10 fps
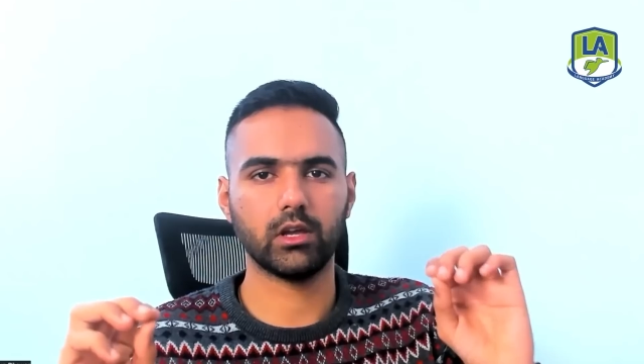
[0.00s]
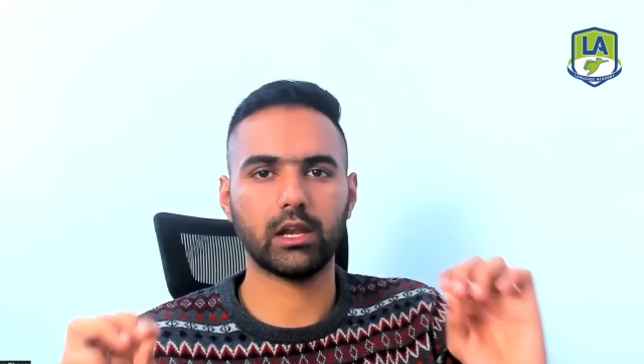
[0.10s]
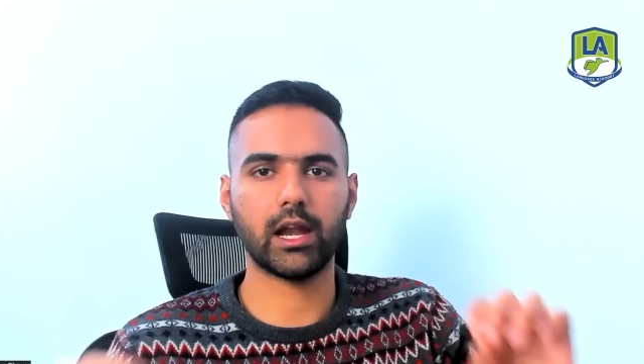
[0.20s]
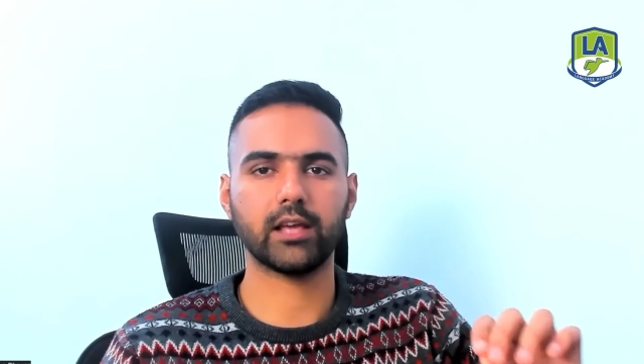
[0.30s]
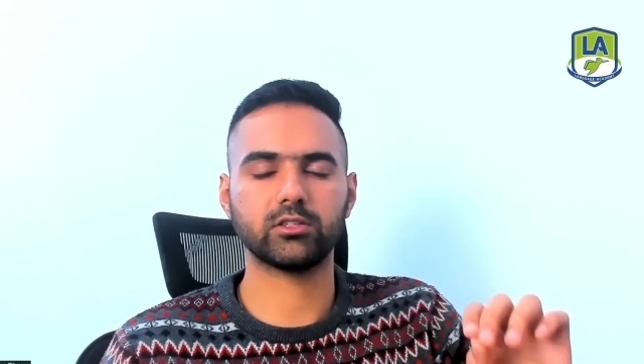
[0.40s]
can
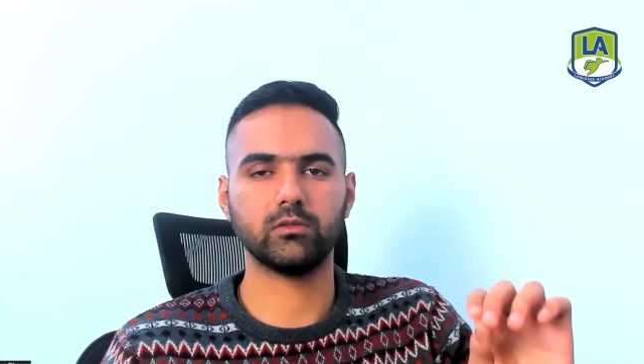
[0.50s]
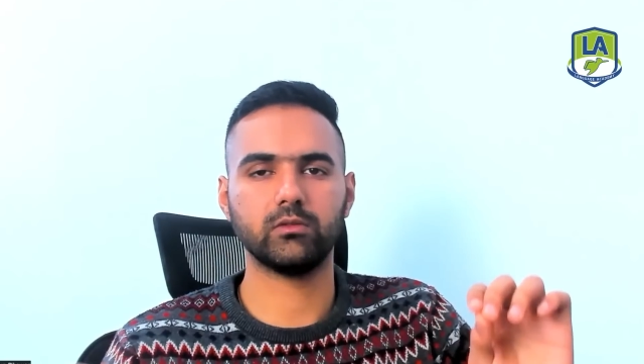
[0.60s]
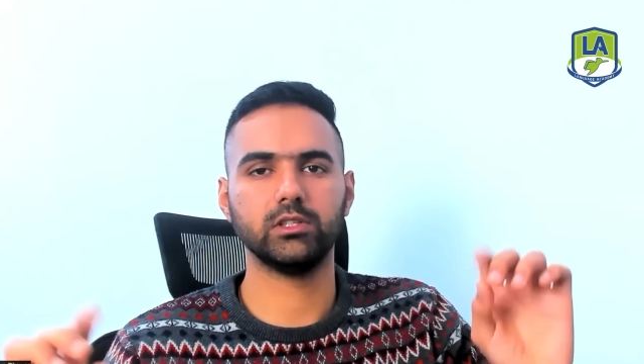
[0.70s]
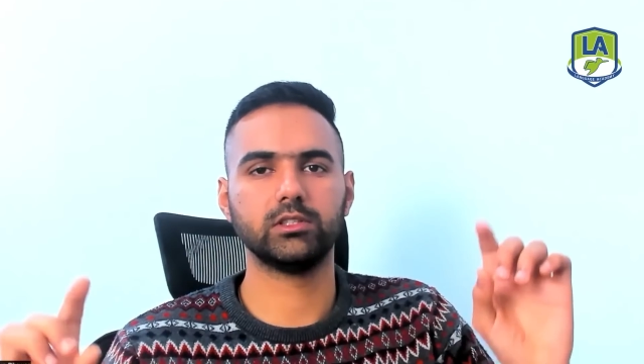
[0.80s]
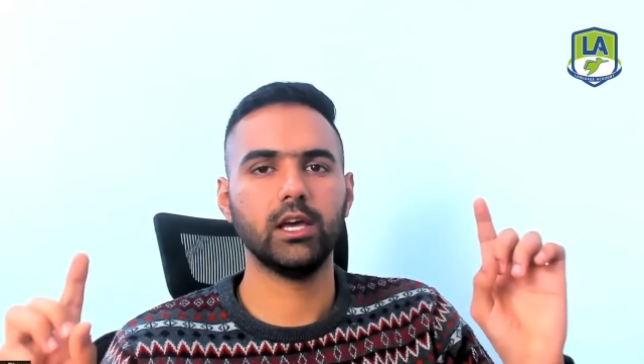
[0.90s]
add extra
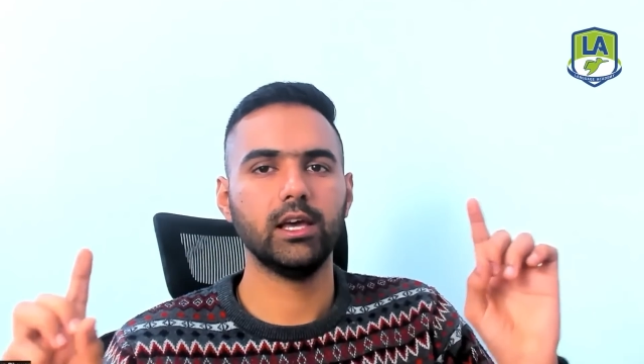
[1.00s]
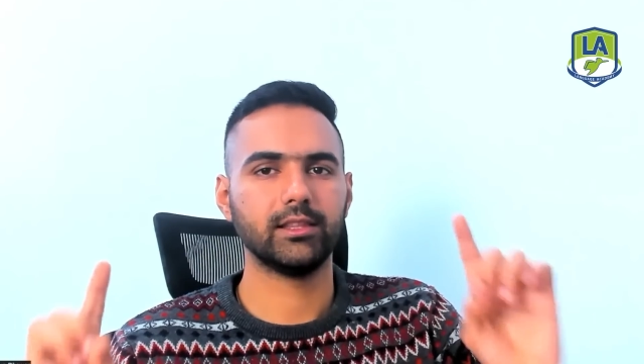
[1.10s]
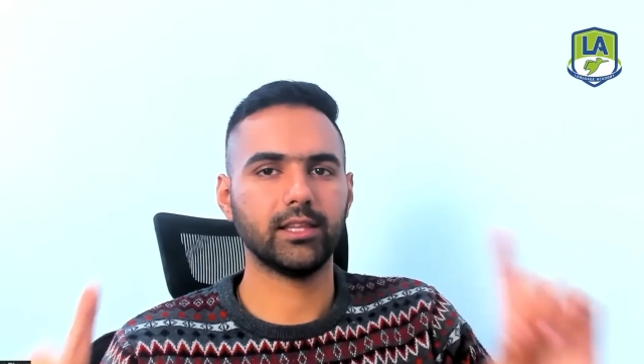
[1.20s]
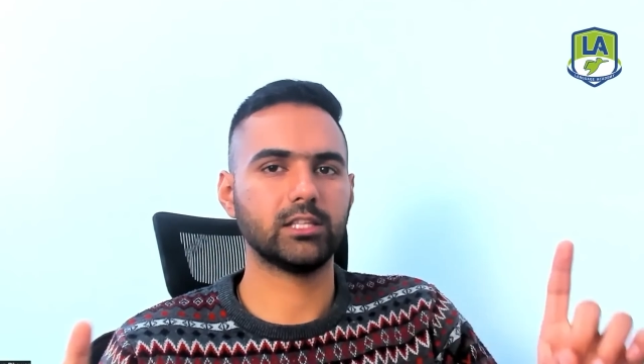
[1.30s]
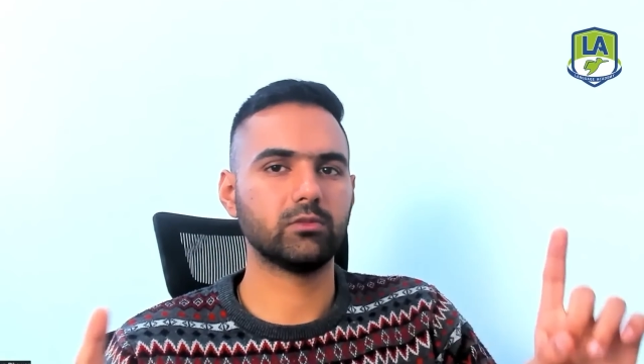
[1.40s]
words.
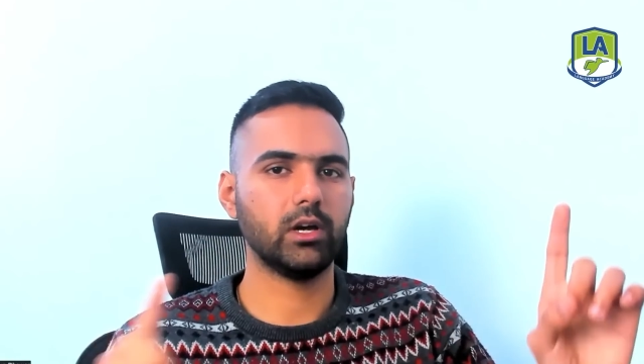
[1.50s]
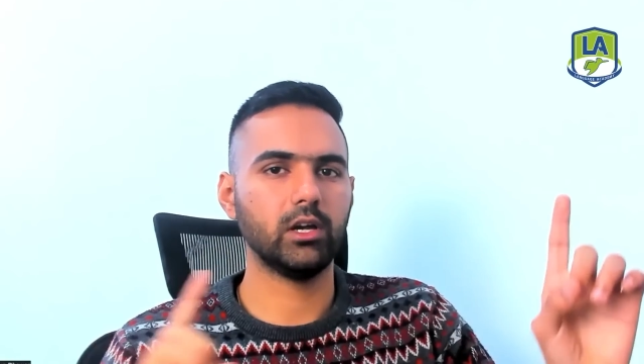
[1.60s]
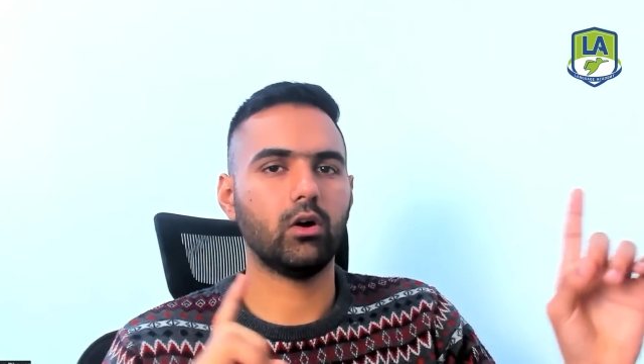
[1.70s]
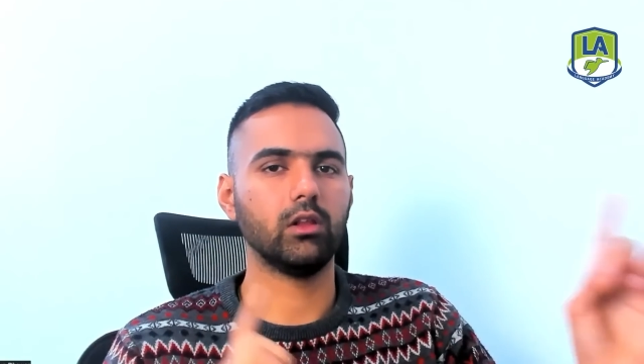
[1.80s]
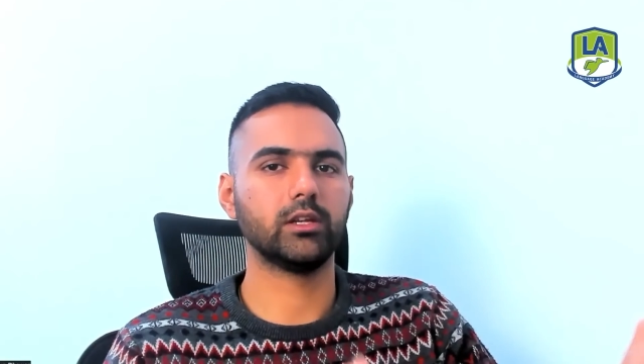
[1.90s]
That's why
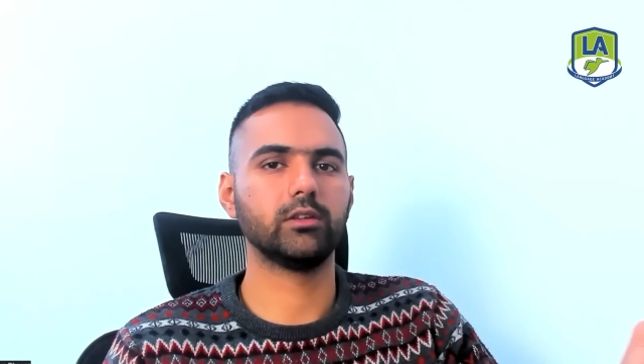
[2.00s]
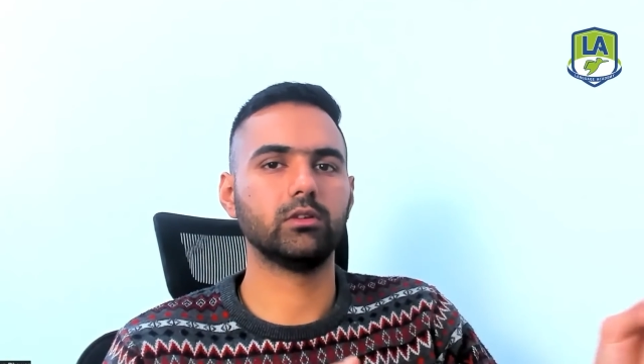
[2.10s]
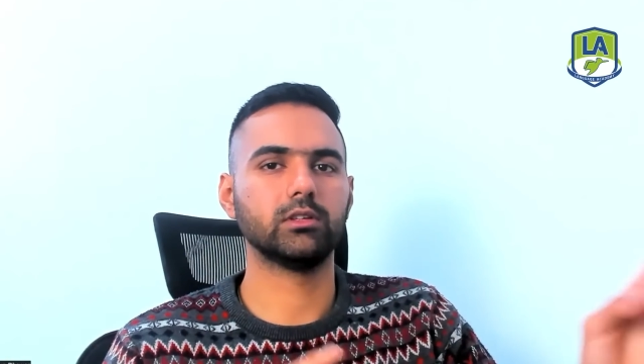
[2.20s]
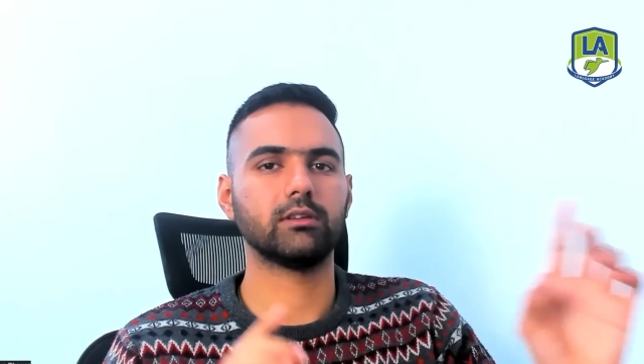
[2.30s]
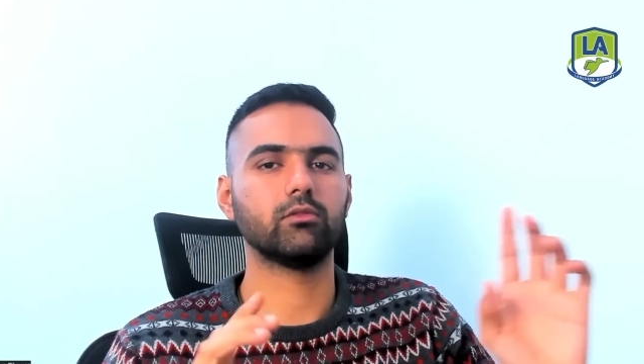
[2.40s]
all the
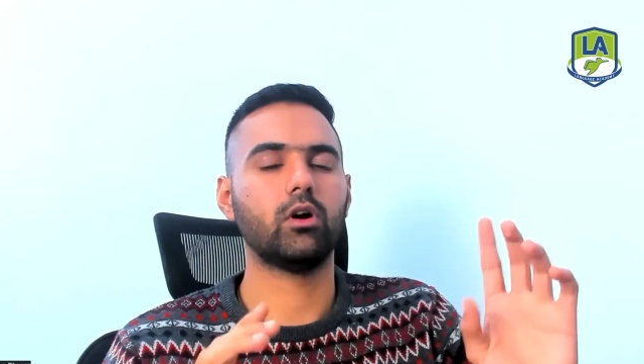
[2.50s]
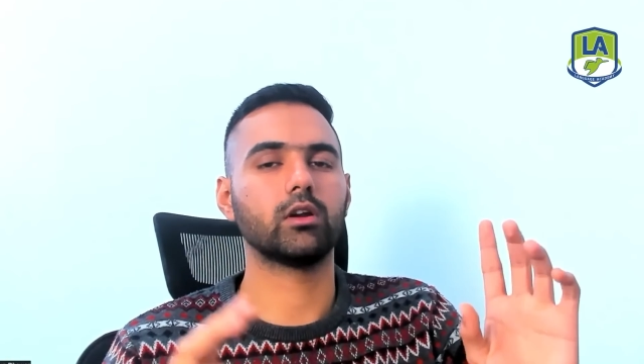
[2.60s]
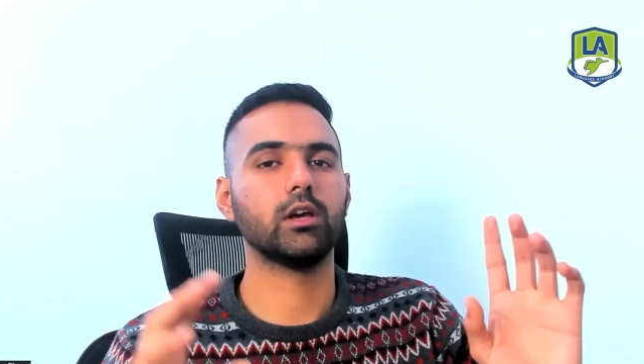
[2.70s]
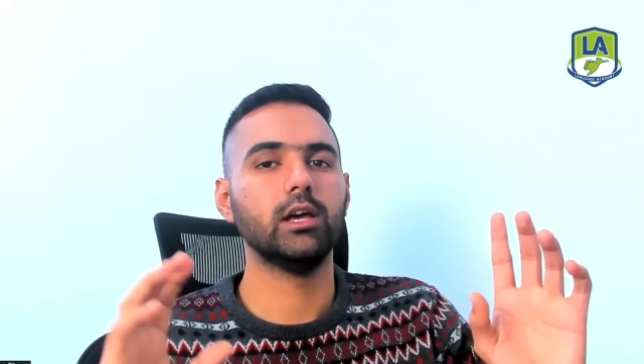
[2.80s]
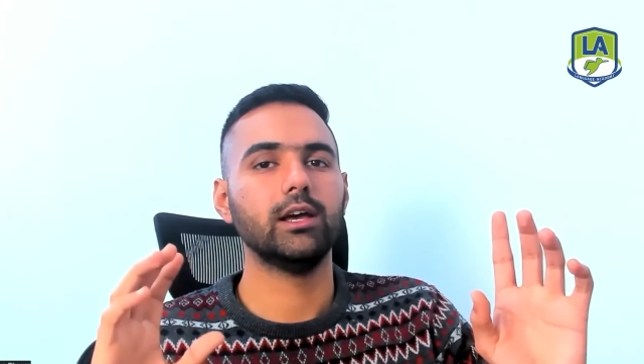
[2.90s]
tutors have got